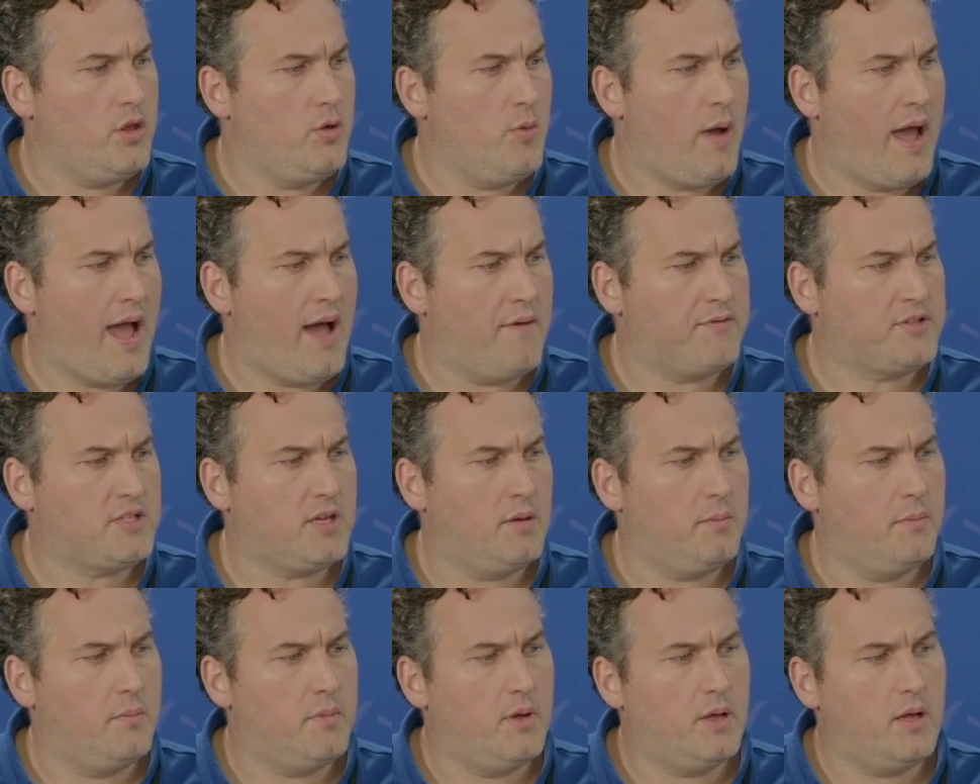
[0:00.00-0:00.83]
have
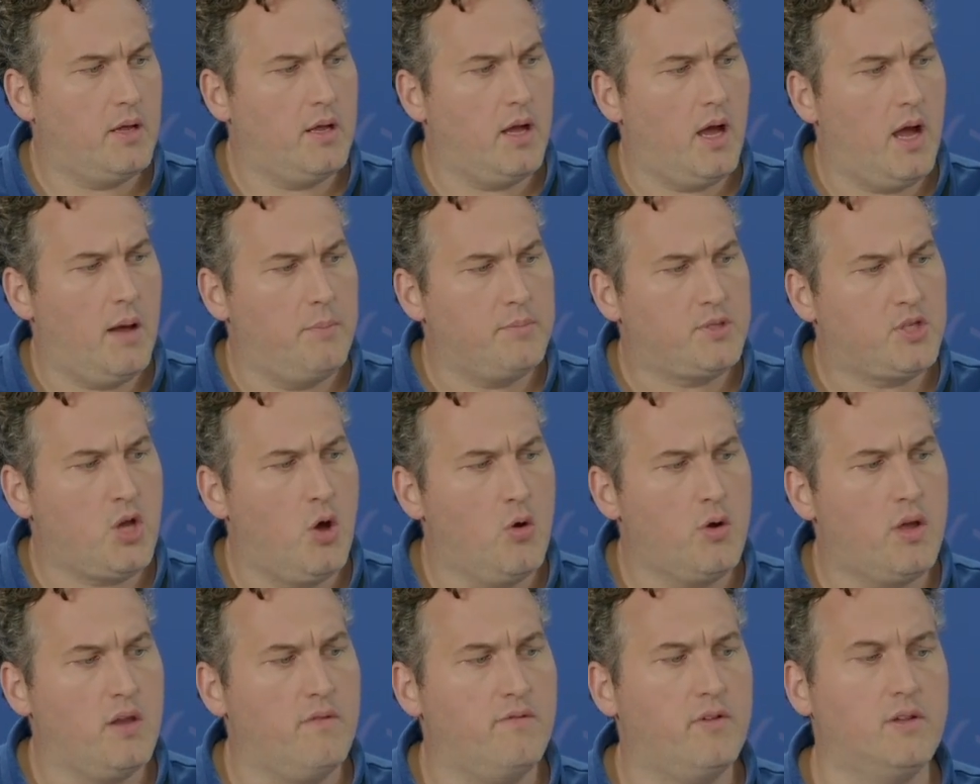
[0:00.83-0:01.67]
some
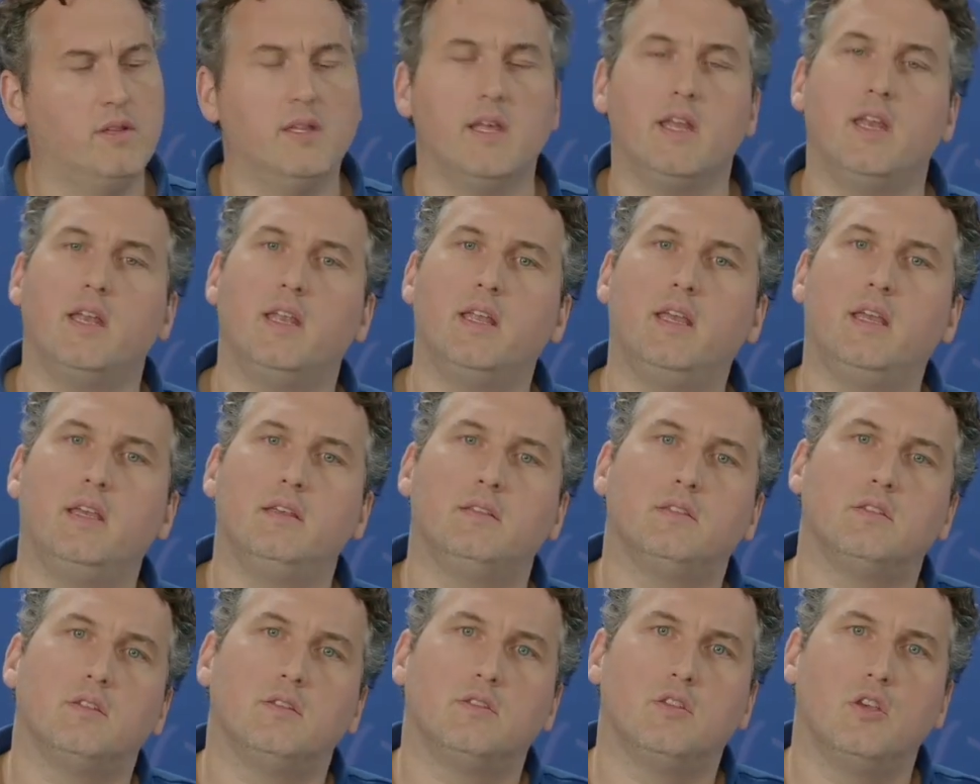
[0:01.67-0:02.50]
token
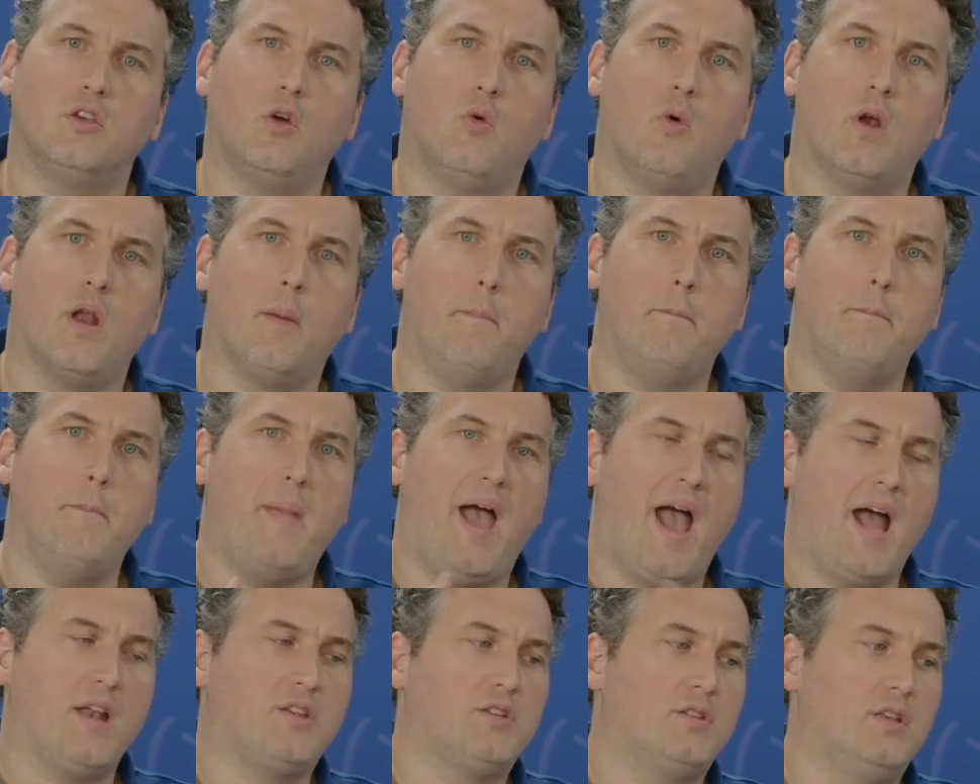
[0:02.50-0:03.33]
validities, so you'll want to
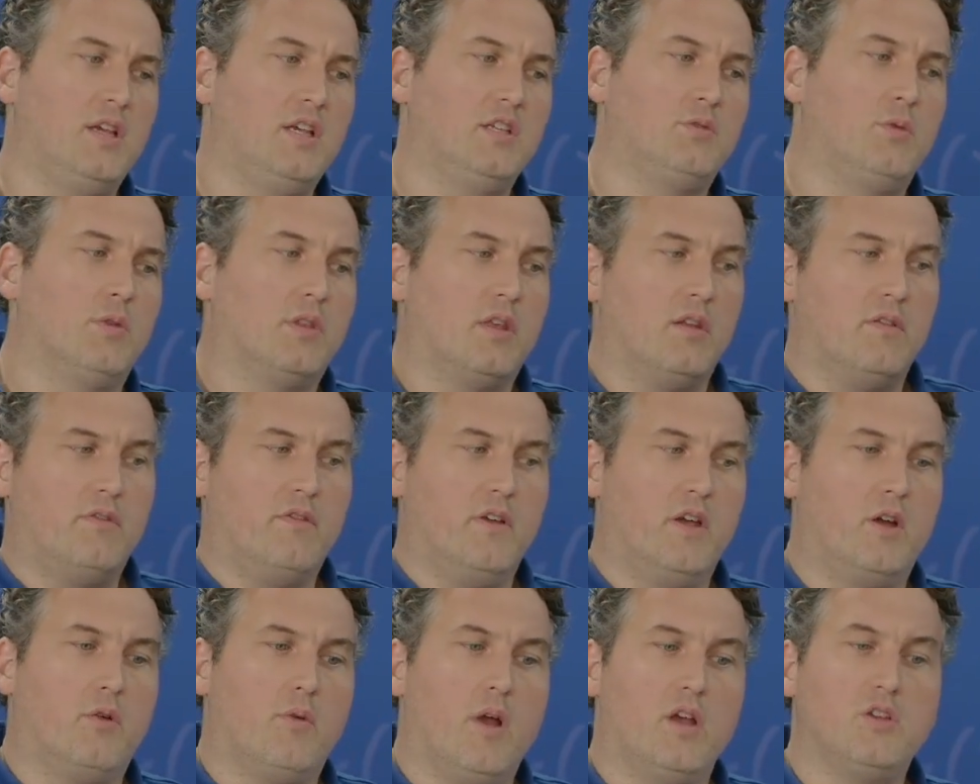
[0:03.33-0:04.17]
match these with
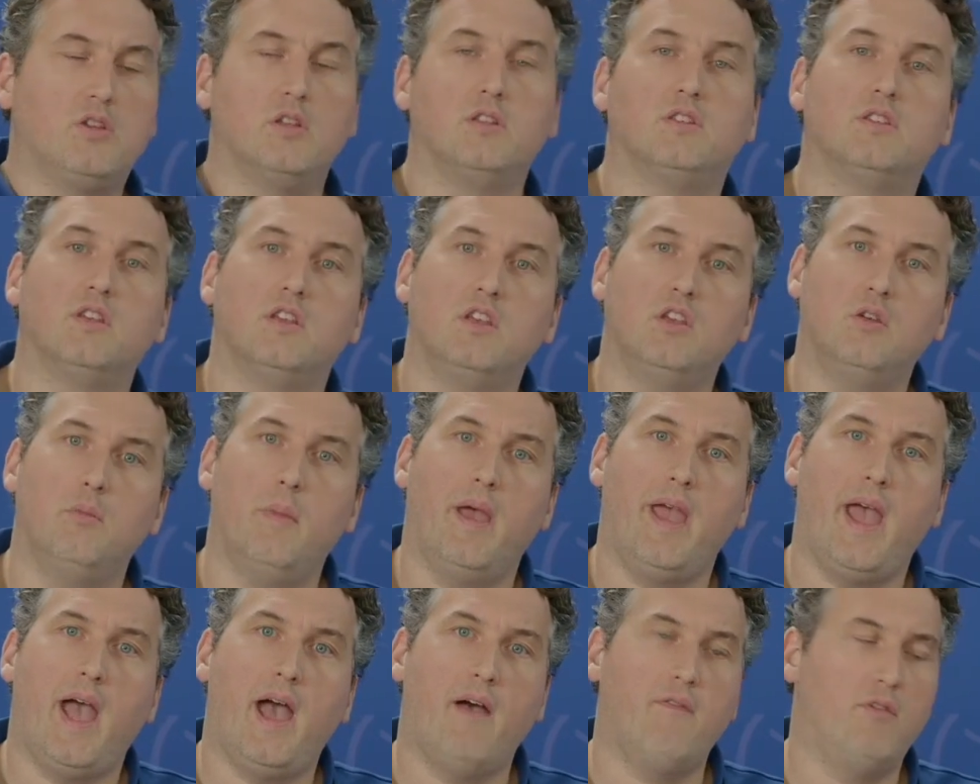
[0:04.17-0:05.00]
configurations that you
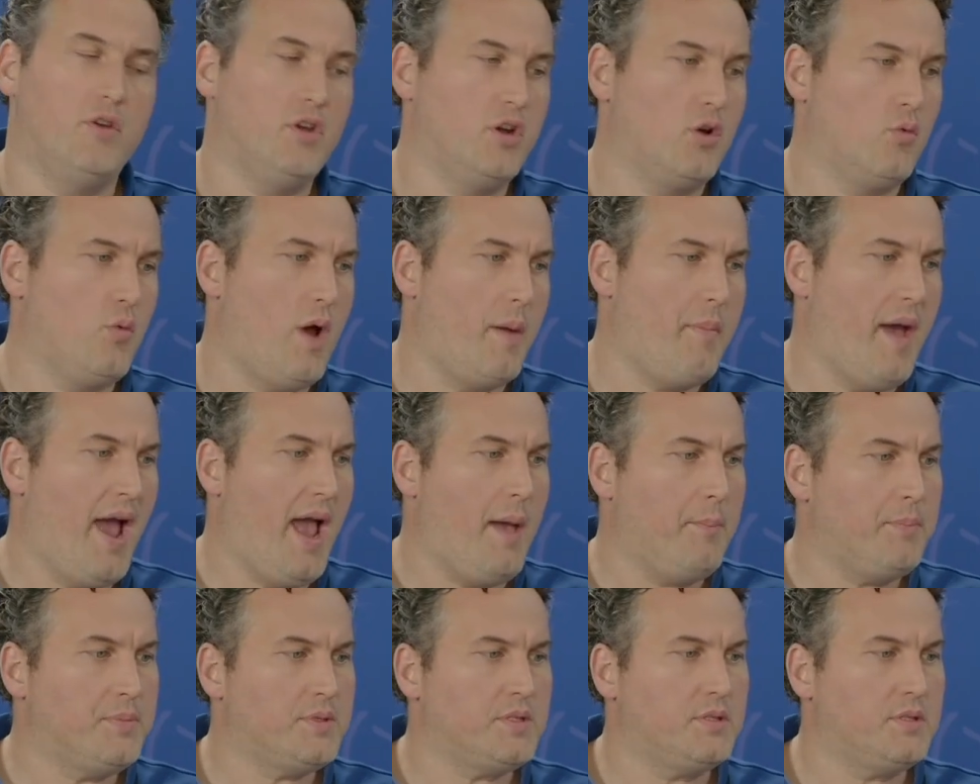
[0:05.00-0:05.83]
may have in your web
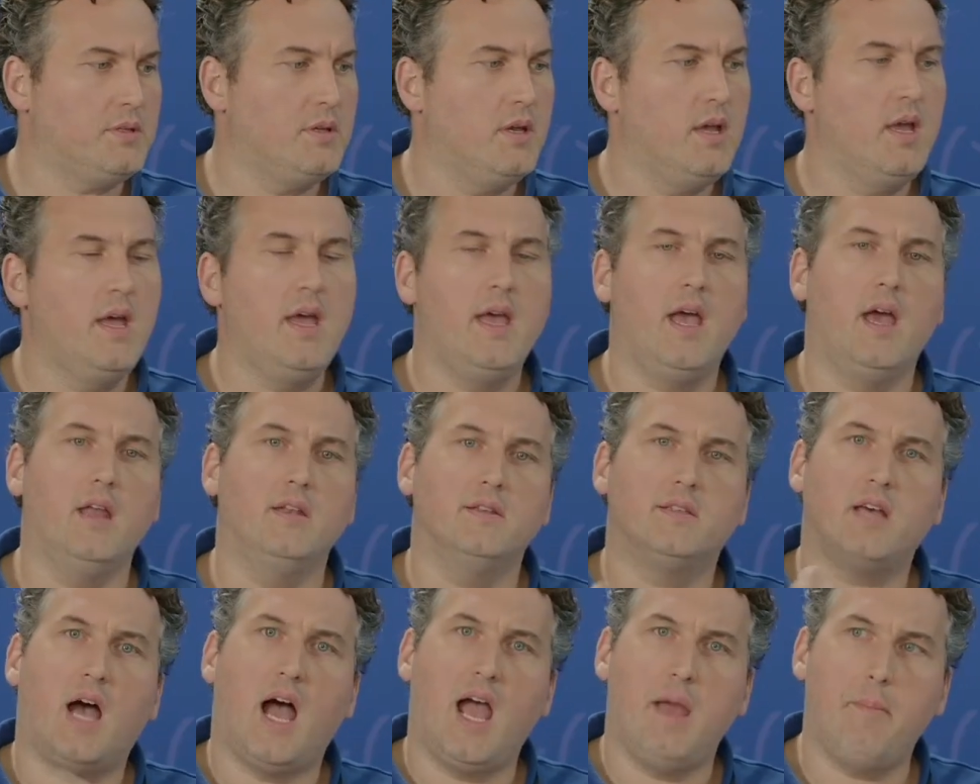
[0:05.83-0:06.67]
apps and
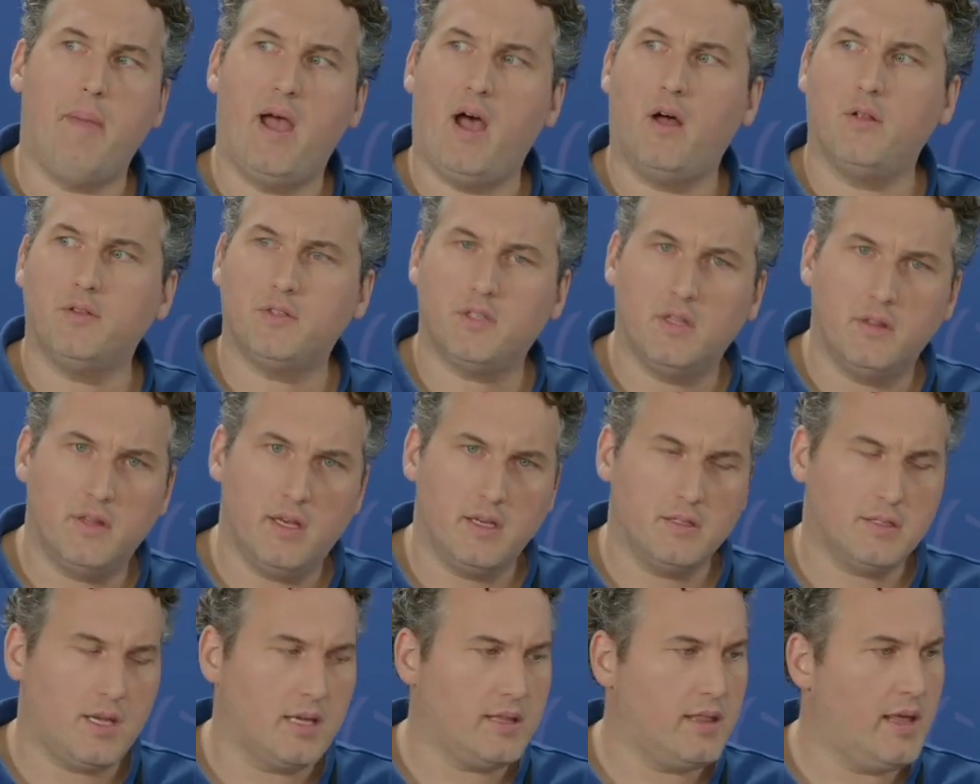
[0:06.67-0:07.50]
timeouts and
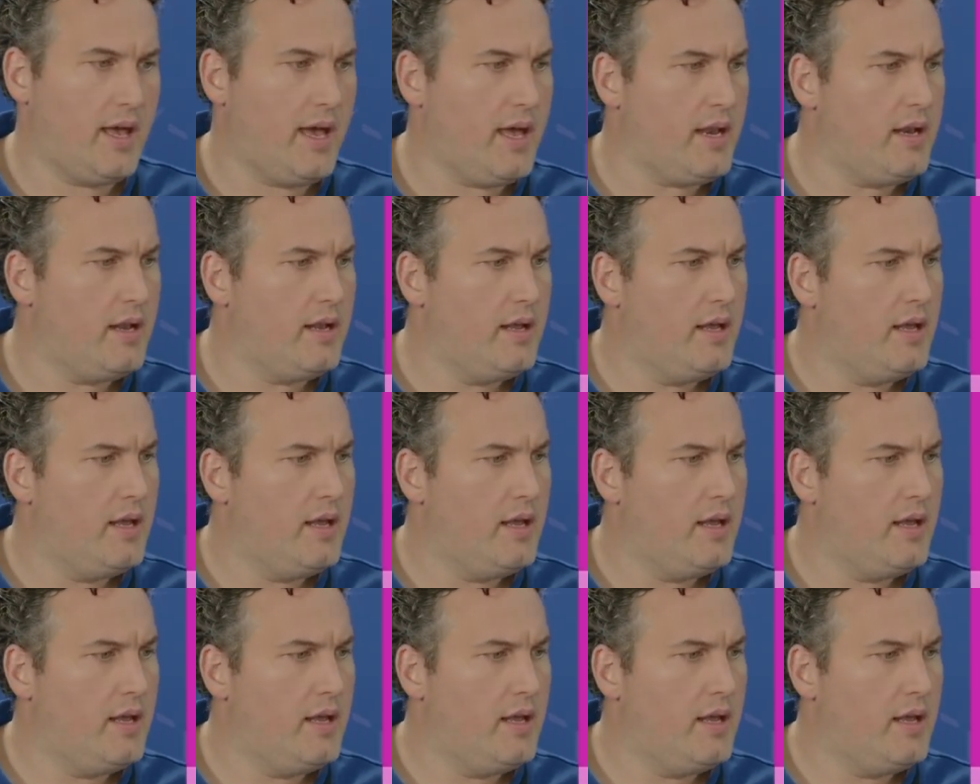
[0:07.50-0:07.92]
things like that.